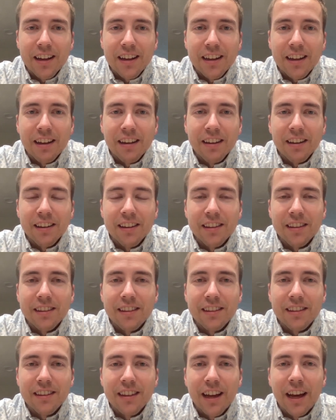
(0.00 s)
I
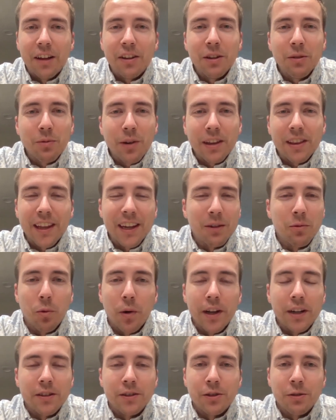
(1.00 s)
only read like
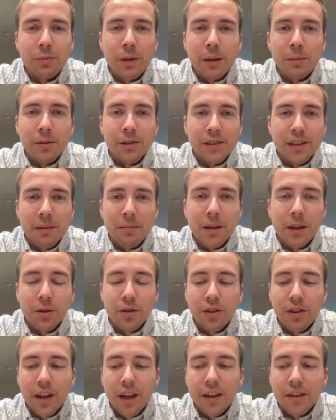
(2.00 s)
1 or 2 papers that
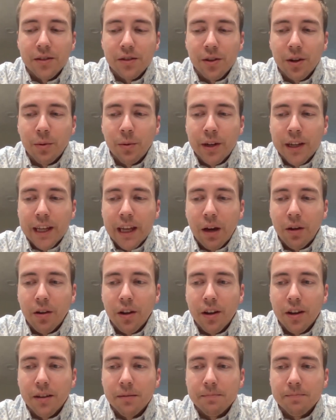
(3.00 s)
mentioned that, so I wouldn't count
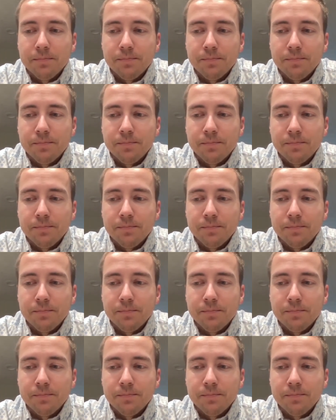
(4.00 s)
on it.